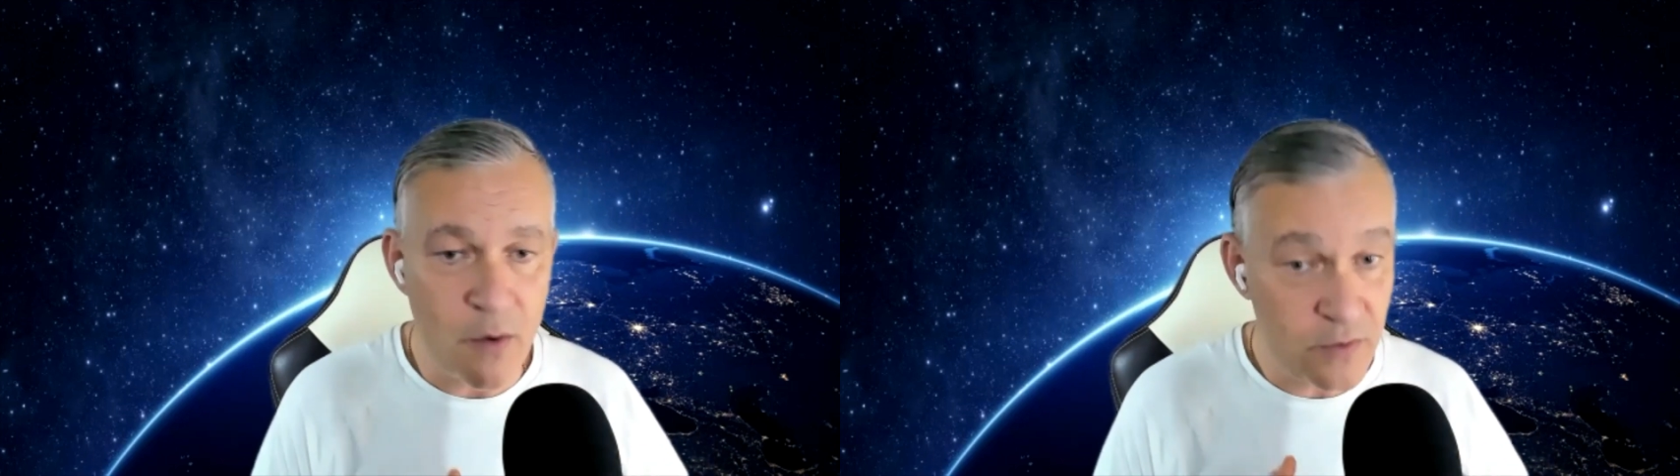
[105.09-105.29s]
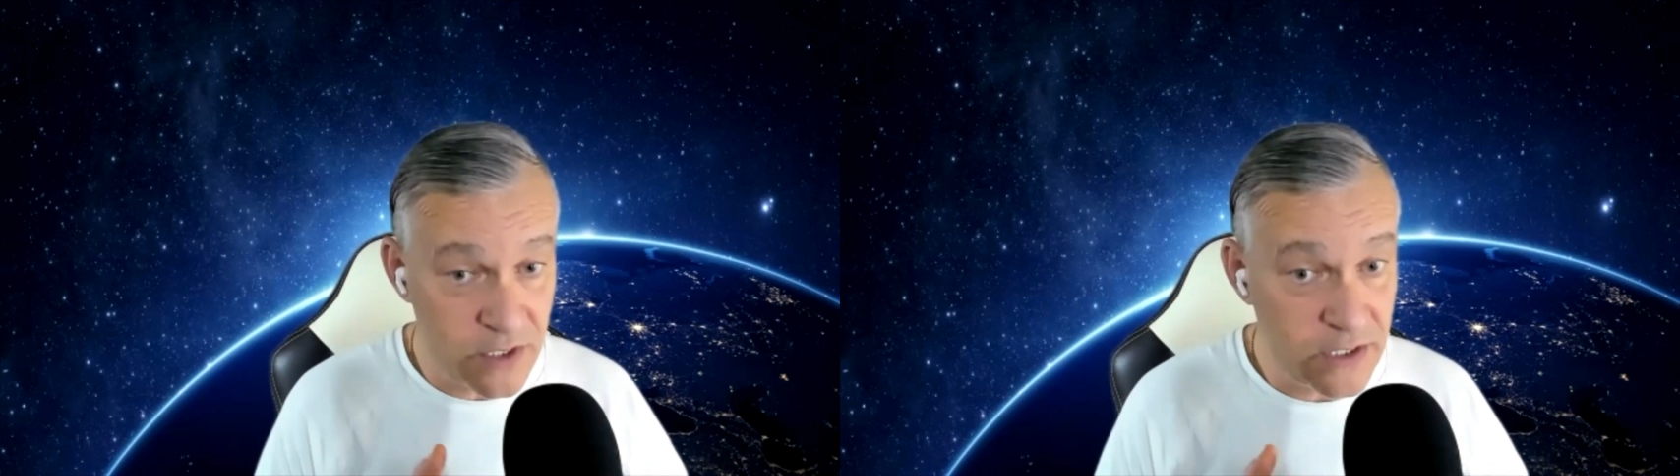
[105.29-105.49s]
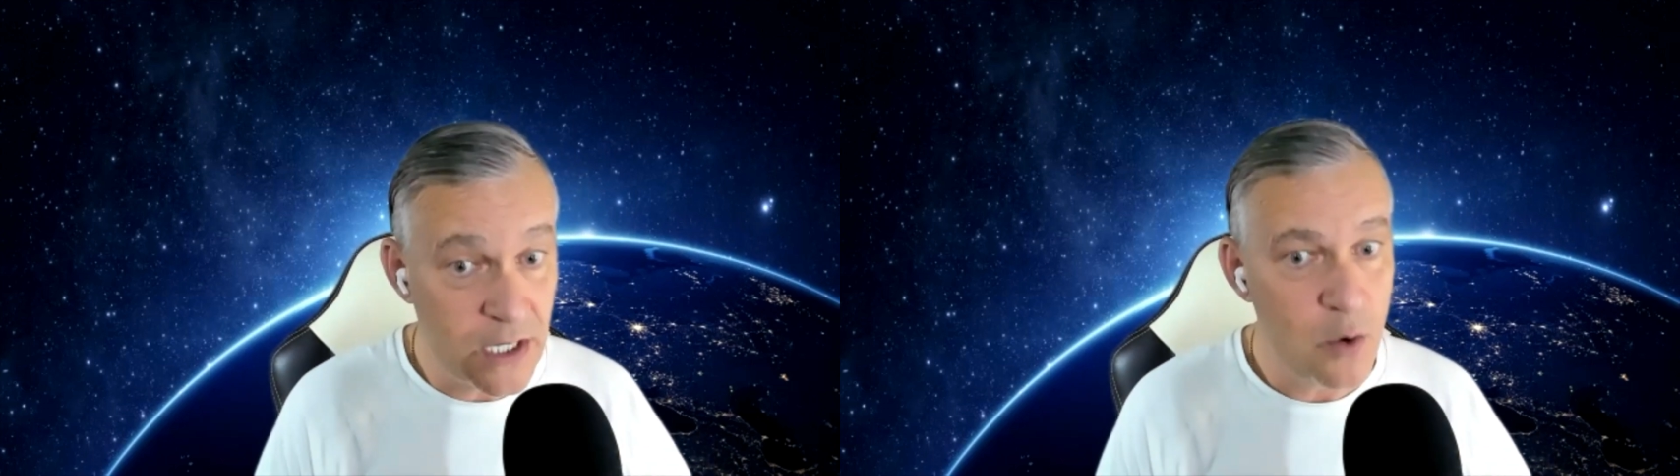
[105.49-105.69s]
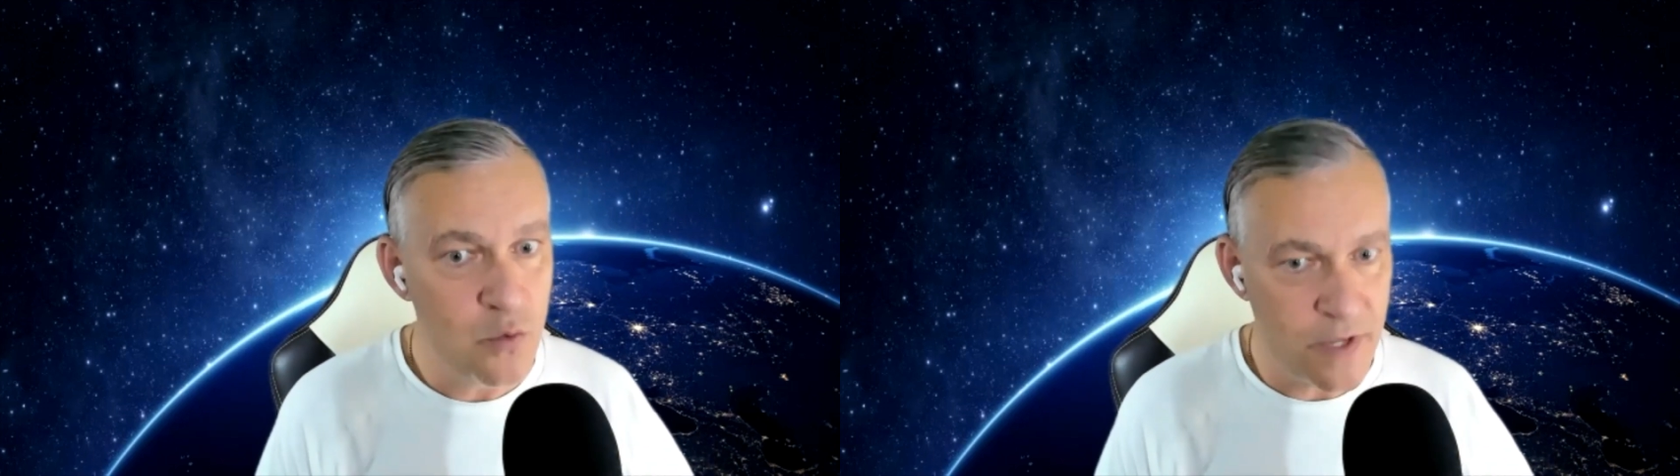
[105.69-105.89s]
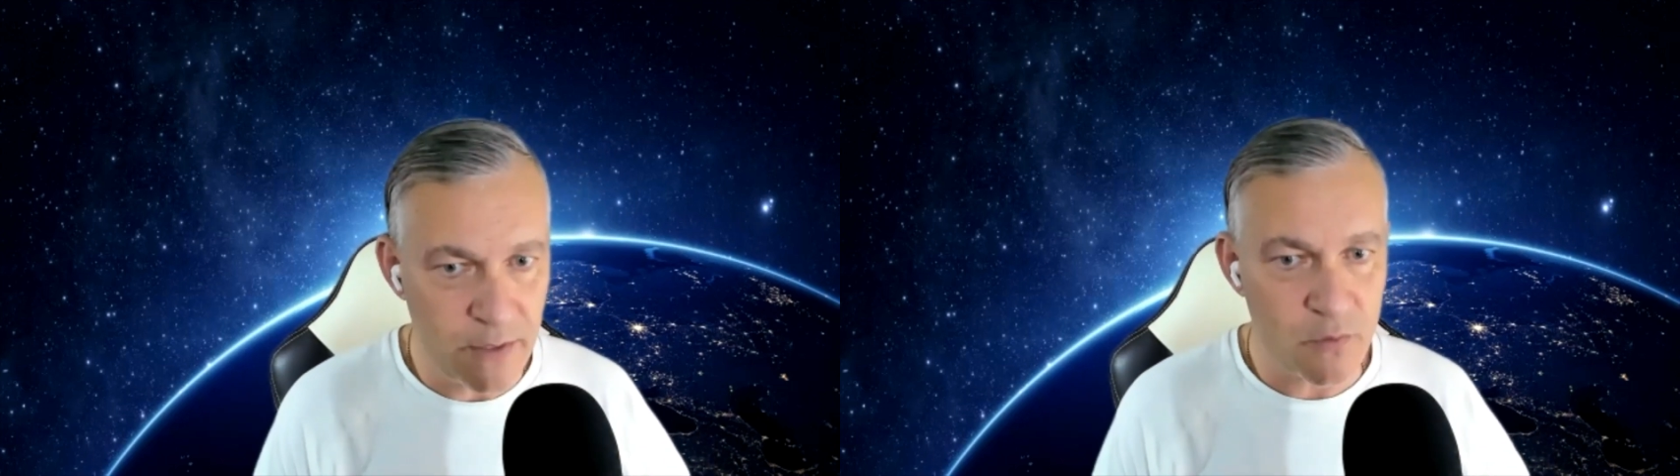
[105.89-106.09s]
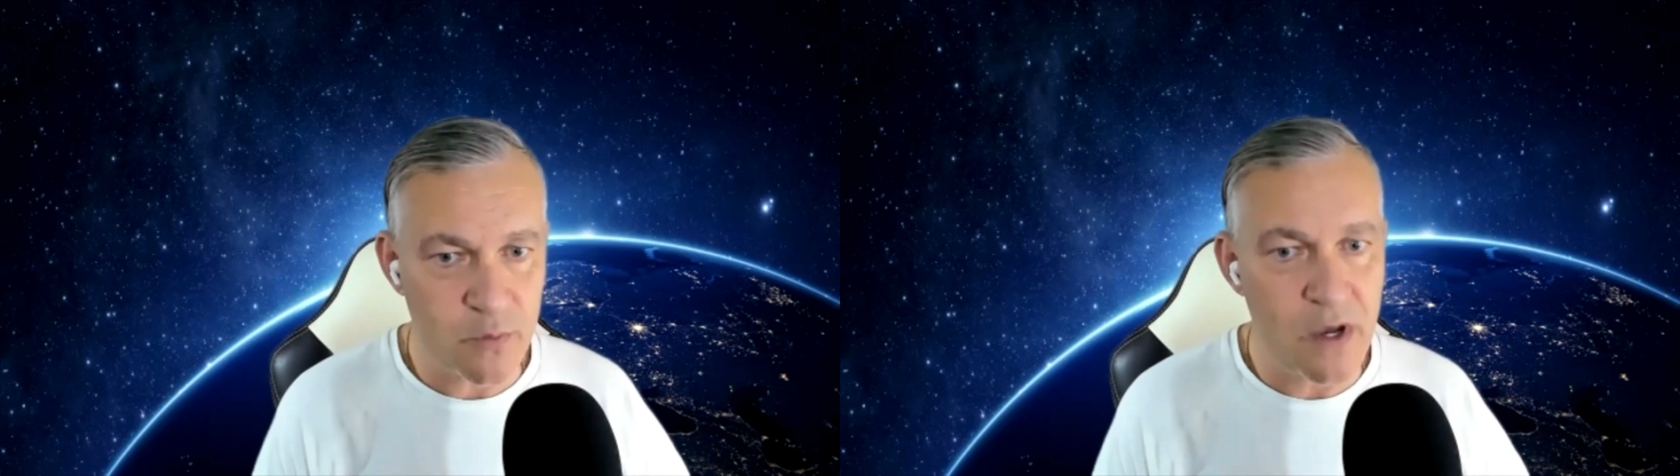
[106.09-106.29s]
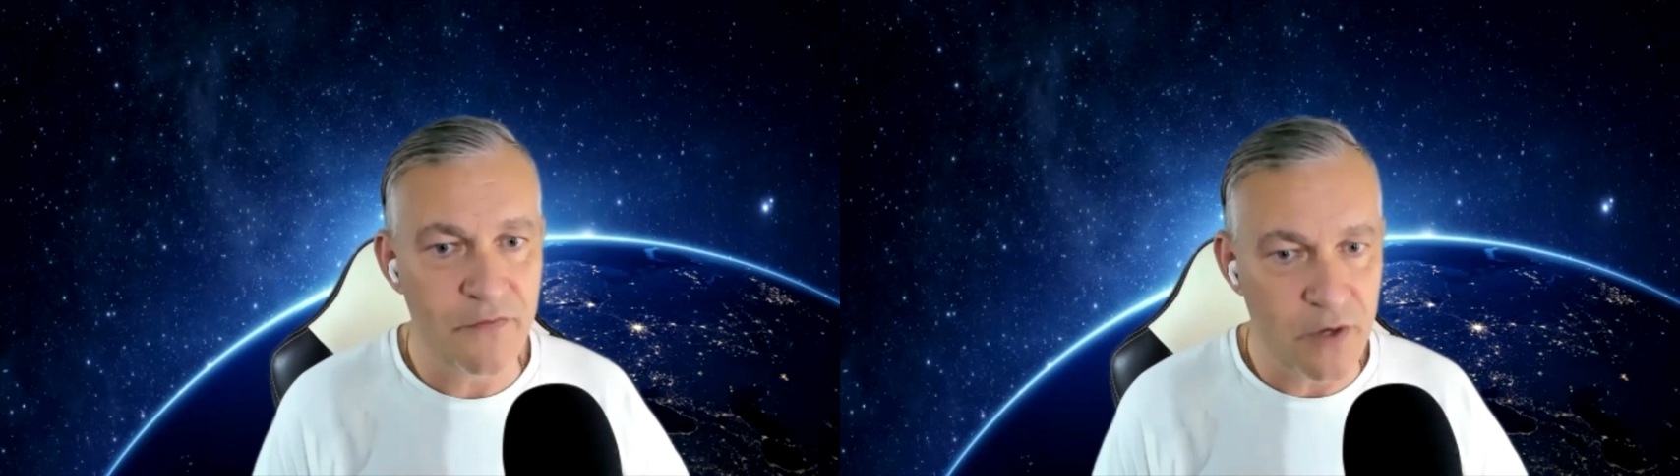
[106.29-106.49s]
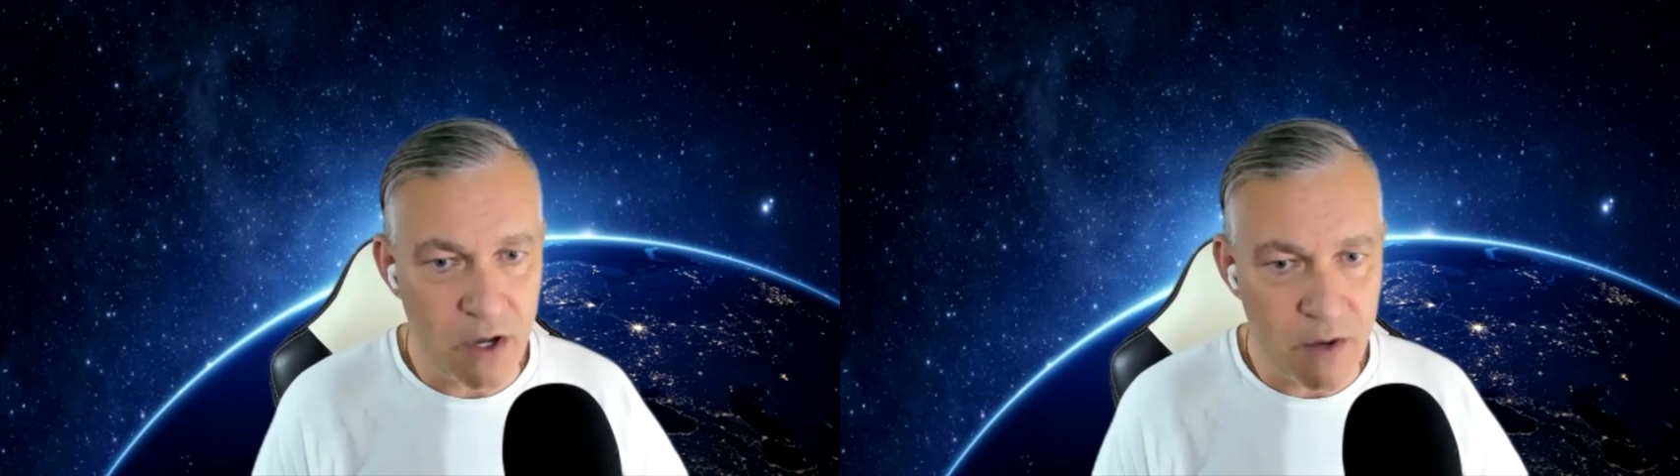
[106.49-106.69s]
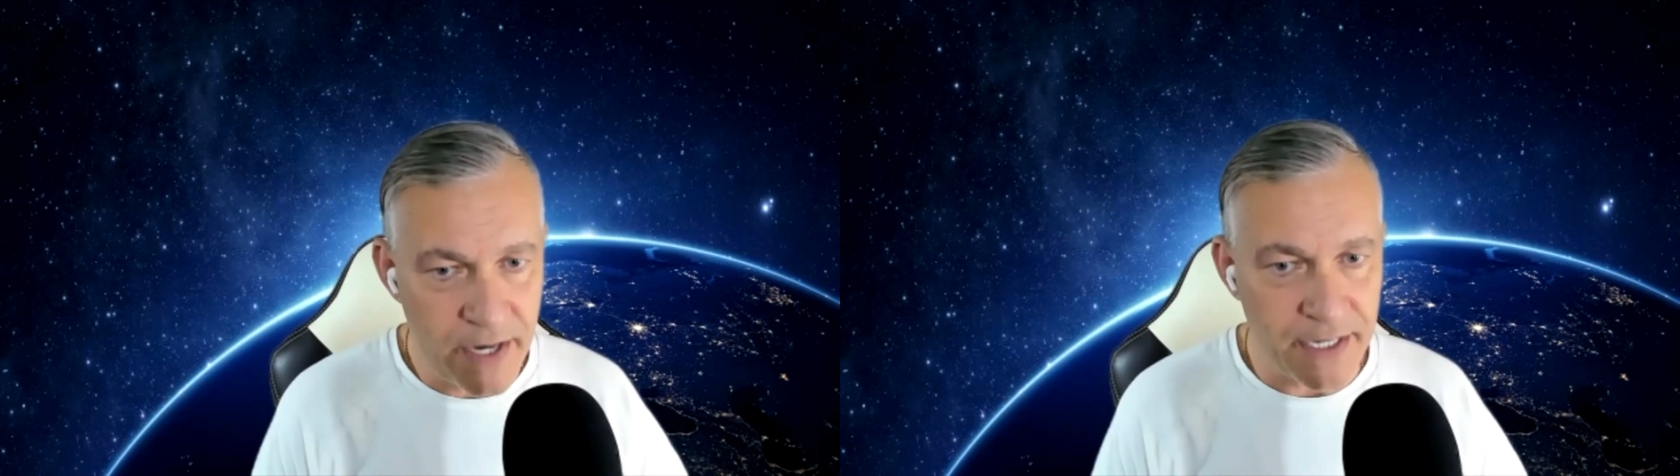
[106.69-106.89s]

I know that it was worth a lot of